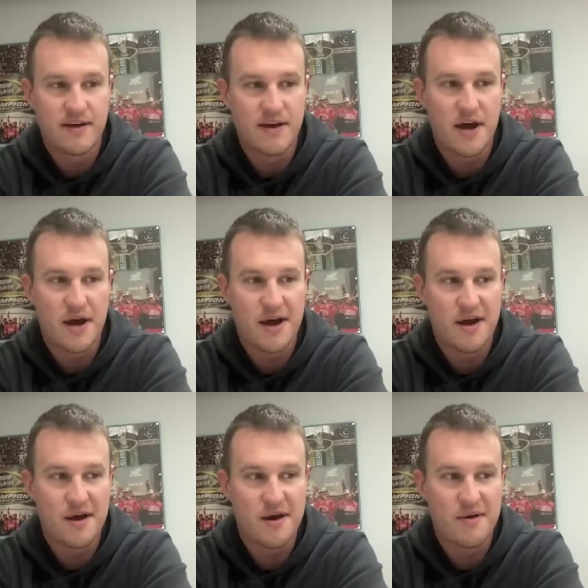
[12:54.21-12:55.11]

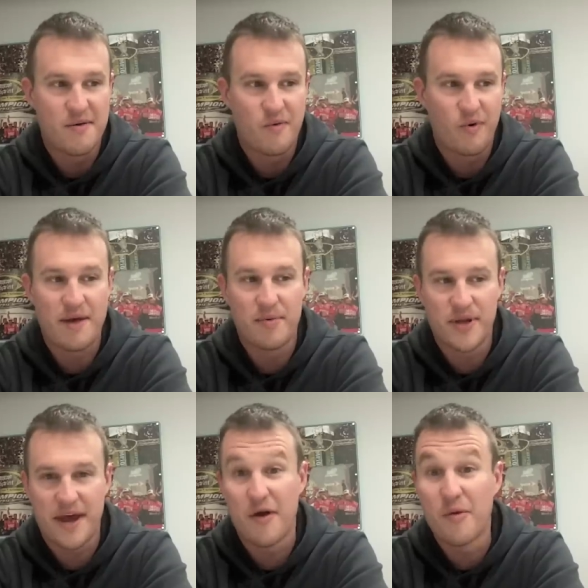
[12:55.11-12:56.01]
uh, we're able
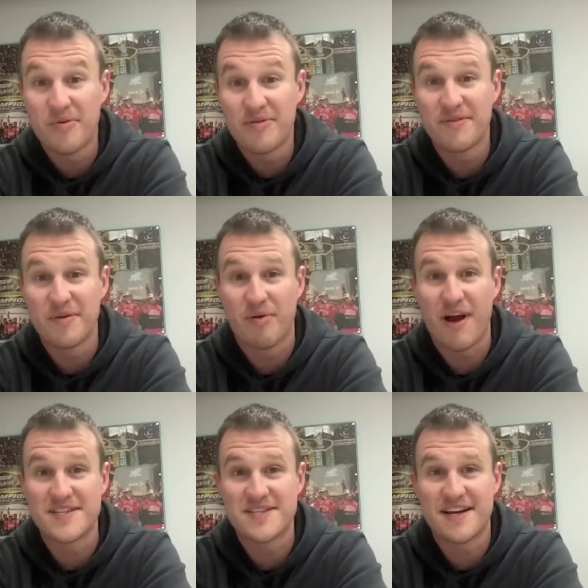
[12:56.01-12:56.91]
to help the
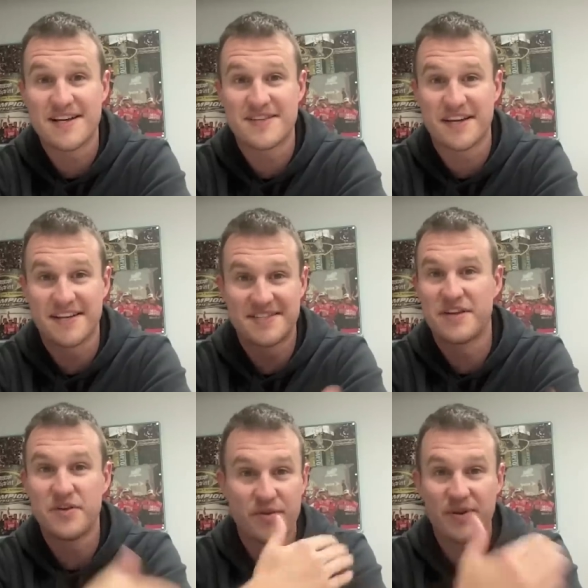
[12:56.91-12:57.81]
process to
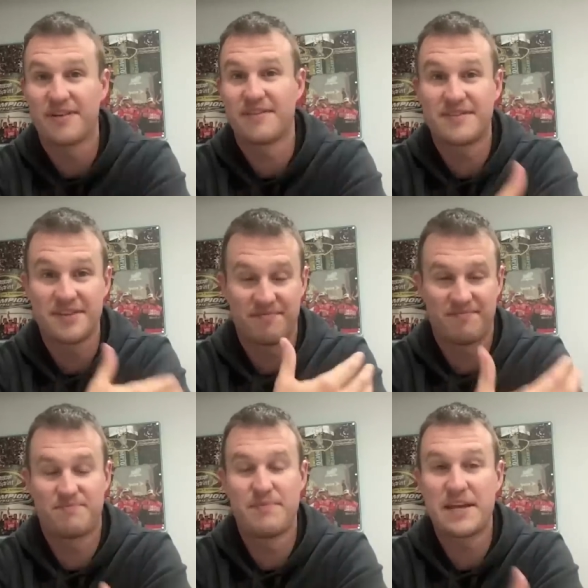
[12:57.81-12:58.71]
continue to to
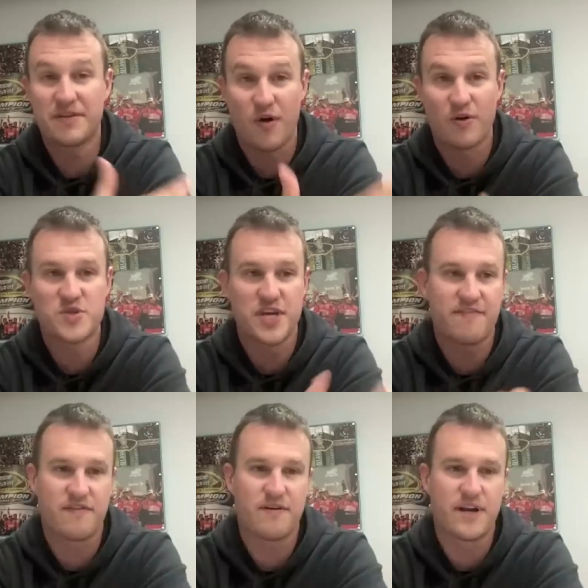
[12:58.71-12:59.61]
make the car safer.